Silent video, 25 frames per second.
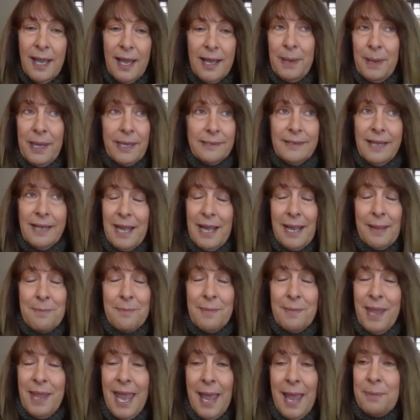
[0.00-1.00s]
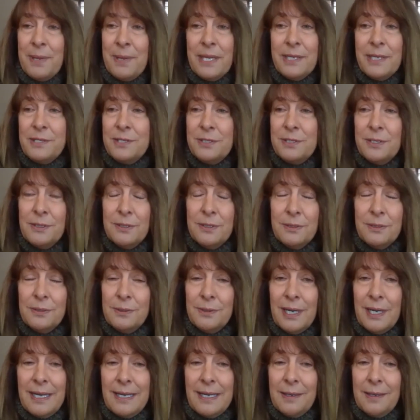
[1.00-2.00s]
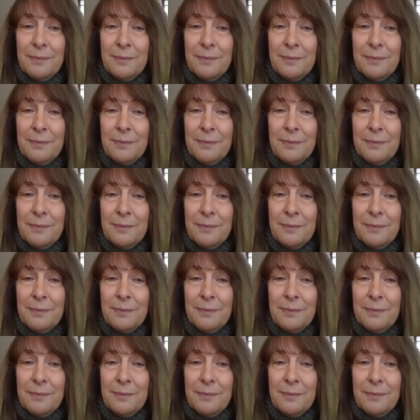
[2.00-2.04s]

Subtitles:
But I'm happy to,